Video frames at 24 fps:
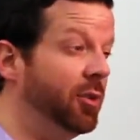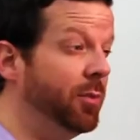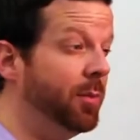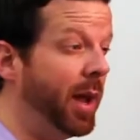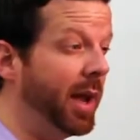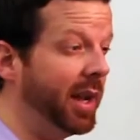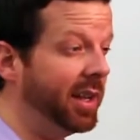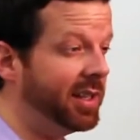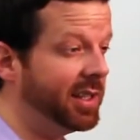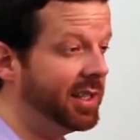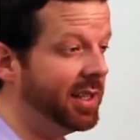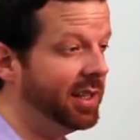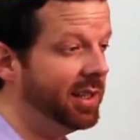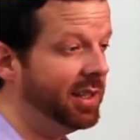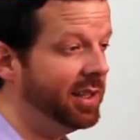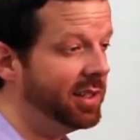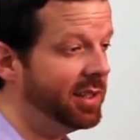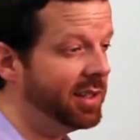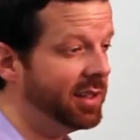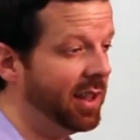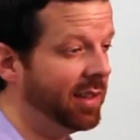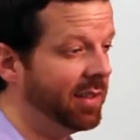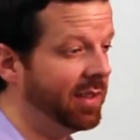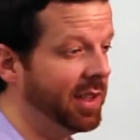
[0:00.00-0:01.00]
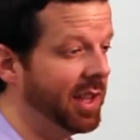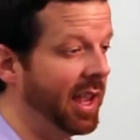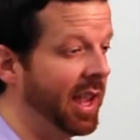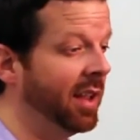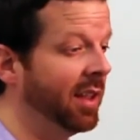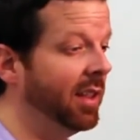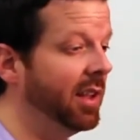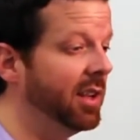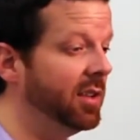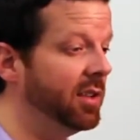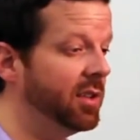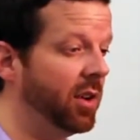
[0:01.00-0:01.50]
megacities that the
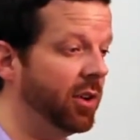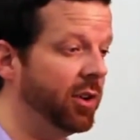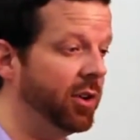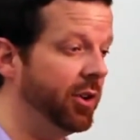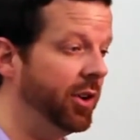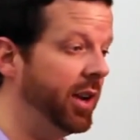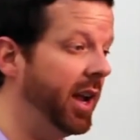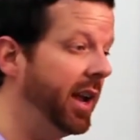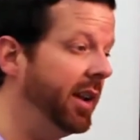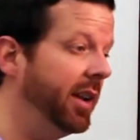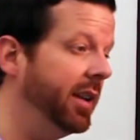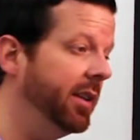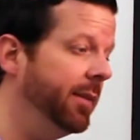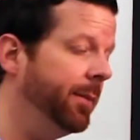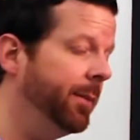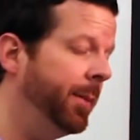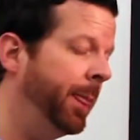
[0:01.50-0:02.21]
aliens are creating